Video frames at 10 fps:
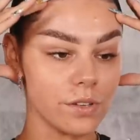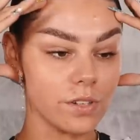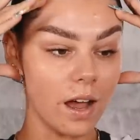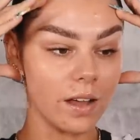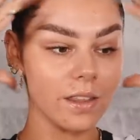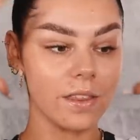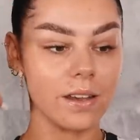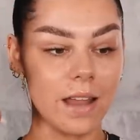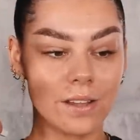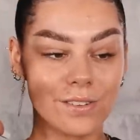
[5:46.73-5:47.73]
are done. The
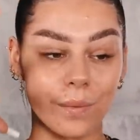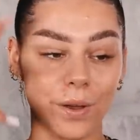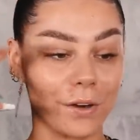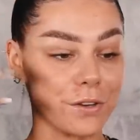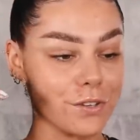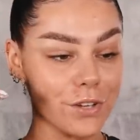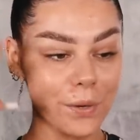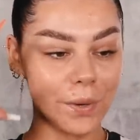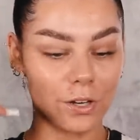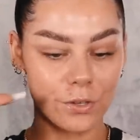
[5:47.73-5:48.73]
next thing we're gonna do,
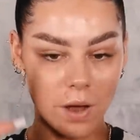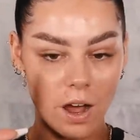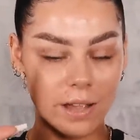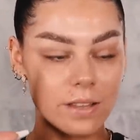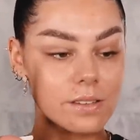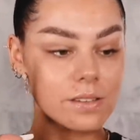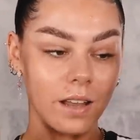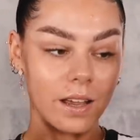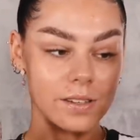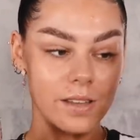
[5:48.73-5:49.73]
we're gonna do eyes.
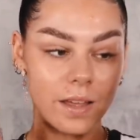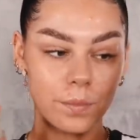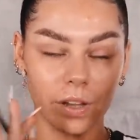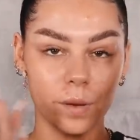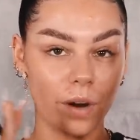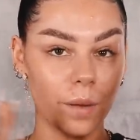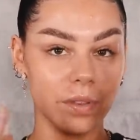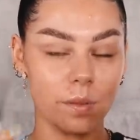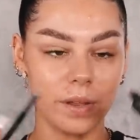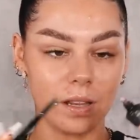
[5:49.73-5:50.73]
Like I said, we're gonna prep
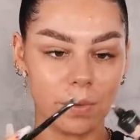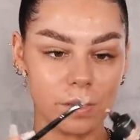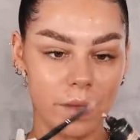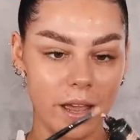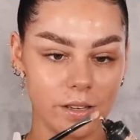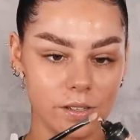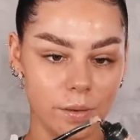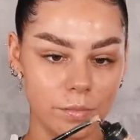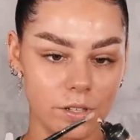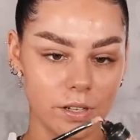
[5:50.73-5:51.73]
with the Plouise base. So
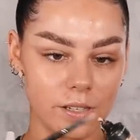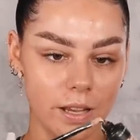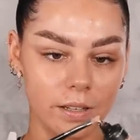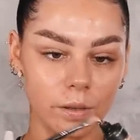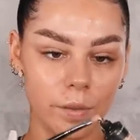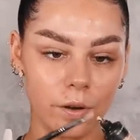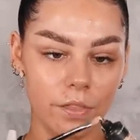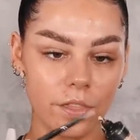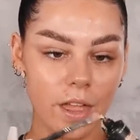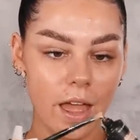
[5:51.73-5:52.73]
I'm just gonna take a little bit on
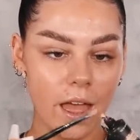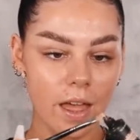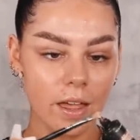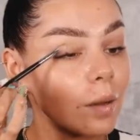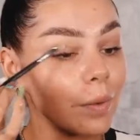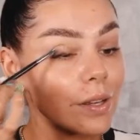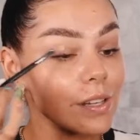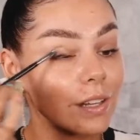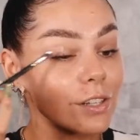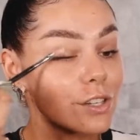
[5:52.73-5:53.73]
there and
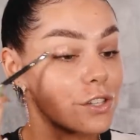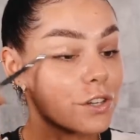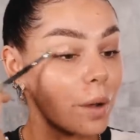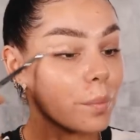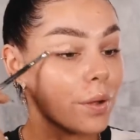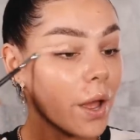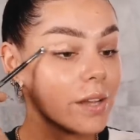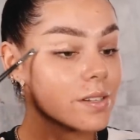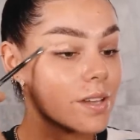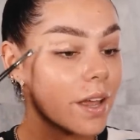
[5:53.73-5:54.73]
basically just start
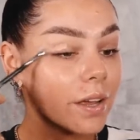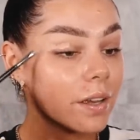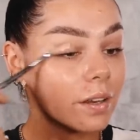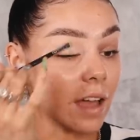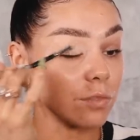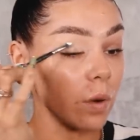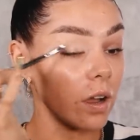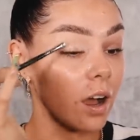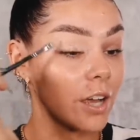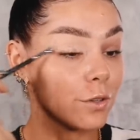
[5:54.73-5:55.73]
painting.
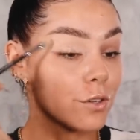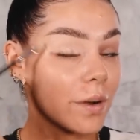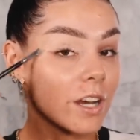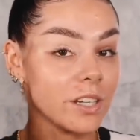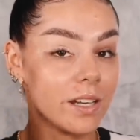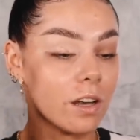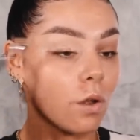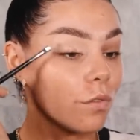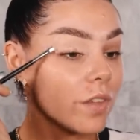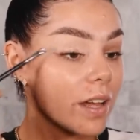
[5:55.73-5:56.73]
FYI, you don't actually need a
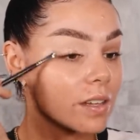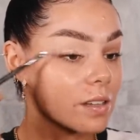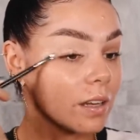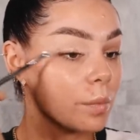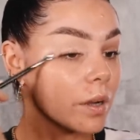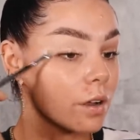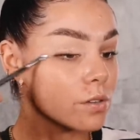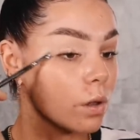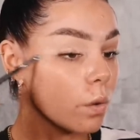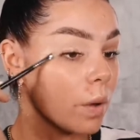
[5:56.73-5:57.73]
lot of this. A little bit goes
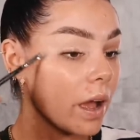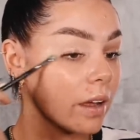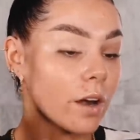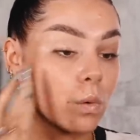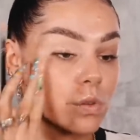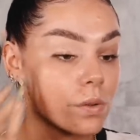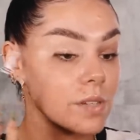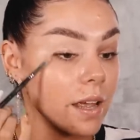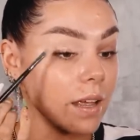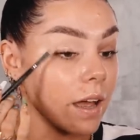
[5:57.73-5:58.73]
a long way. And I also
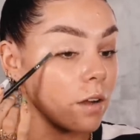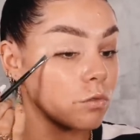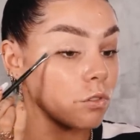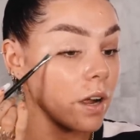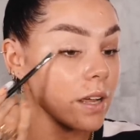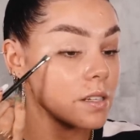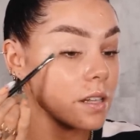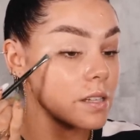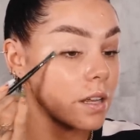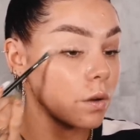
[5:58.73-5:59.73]
take it right into
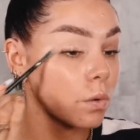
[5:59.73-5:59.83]
this inner